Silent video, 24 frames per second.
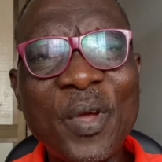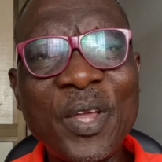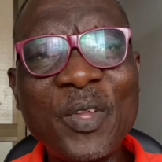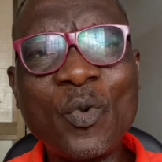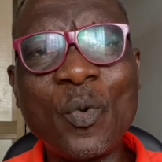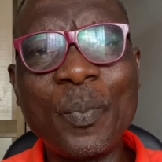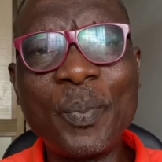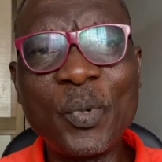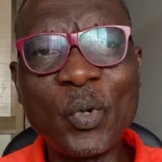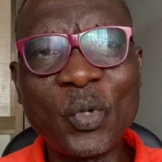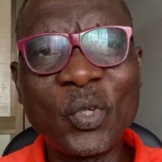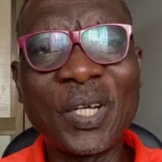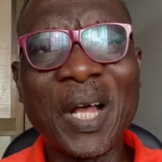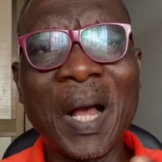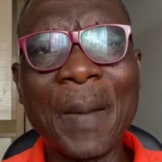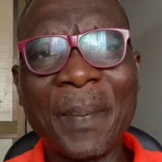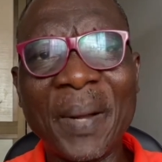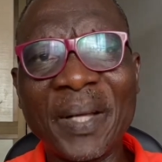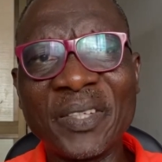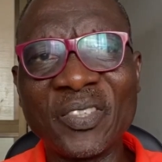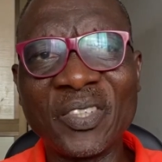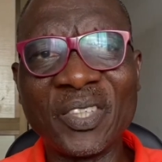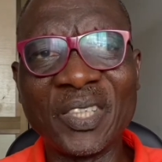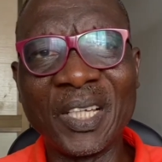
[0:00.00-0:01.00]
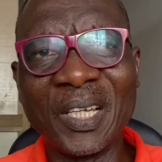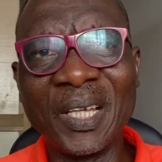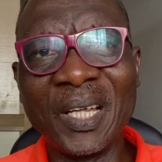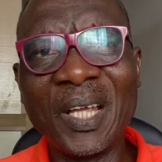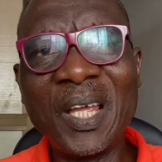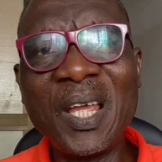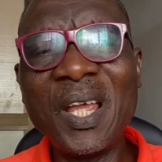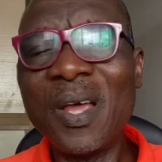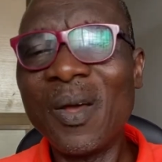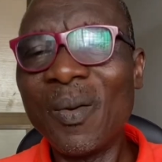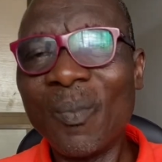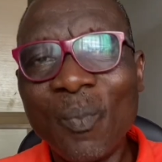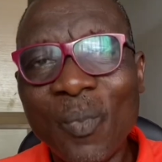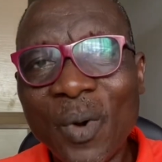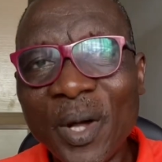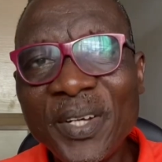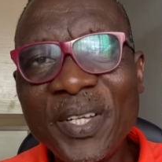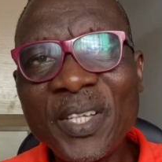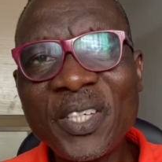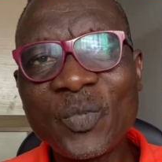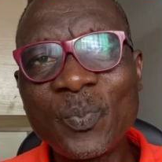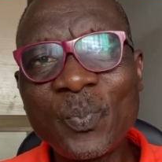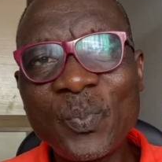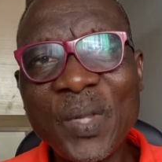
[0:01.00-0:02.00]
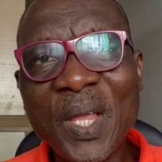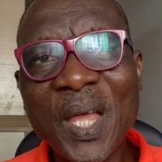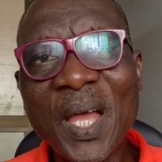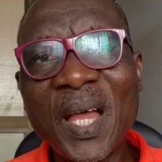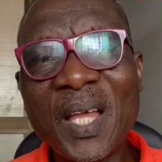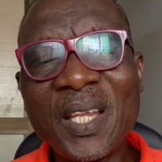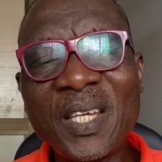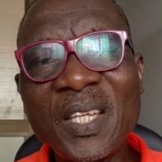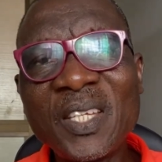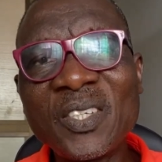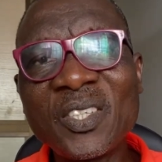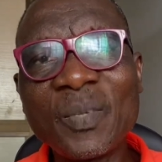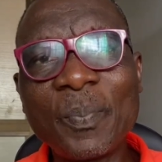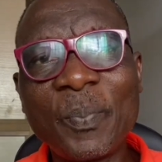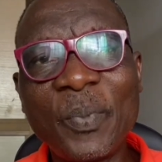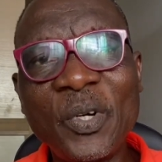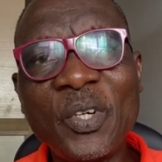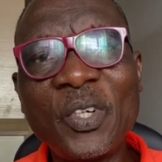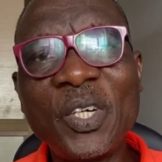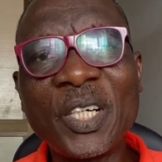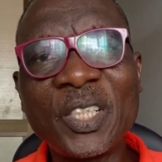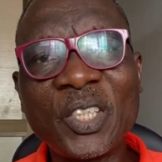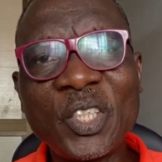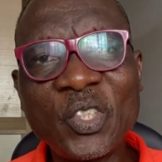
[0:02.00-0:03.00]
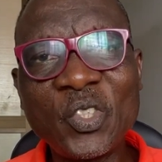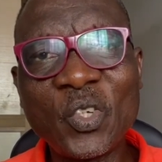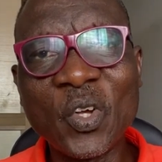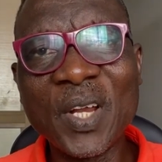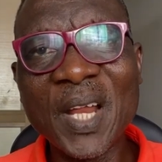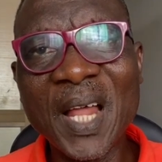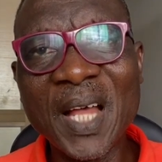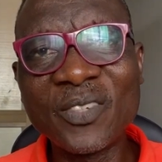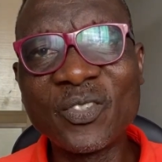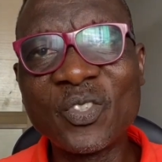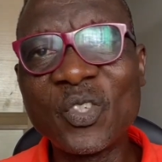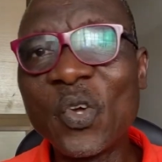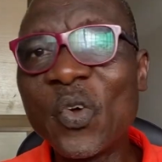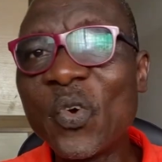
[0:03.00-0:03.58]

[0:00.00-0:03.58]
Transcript: you build capacity. But these predatory journals